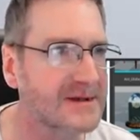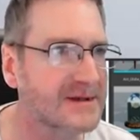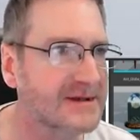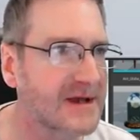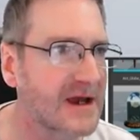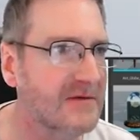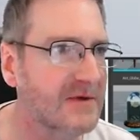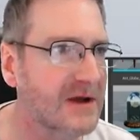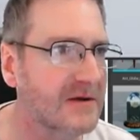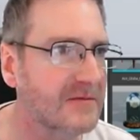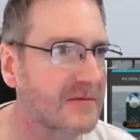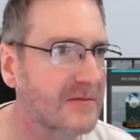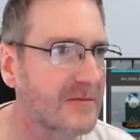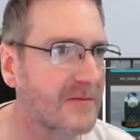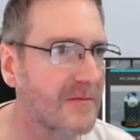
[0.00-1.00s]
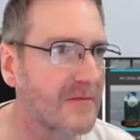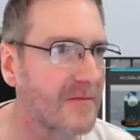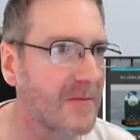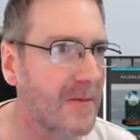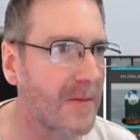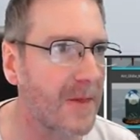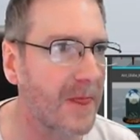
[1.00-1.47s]
let's save that.
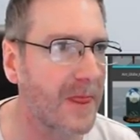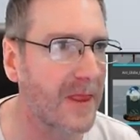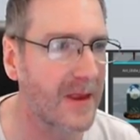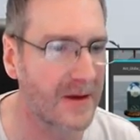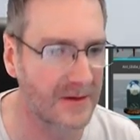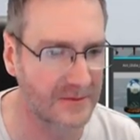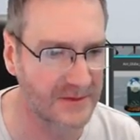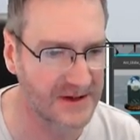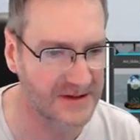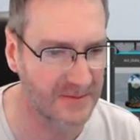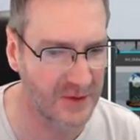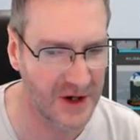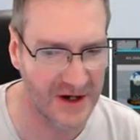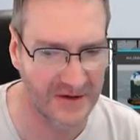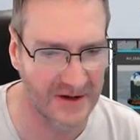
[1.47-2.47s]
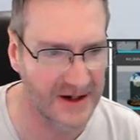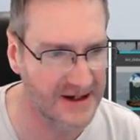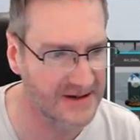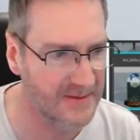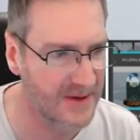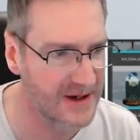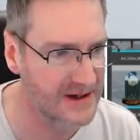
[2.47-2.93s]
Let's bring in the
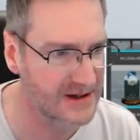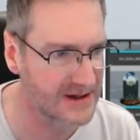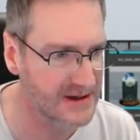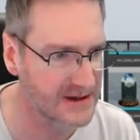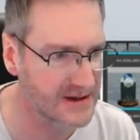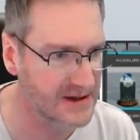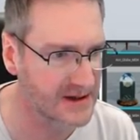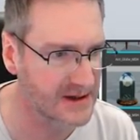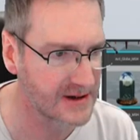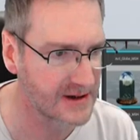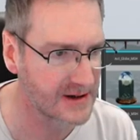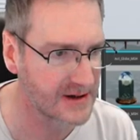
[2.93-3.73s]
next piece.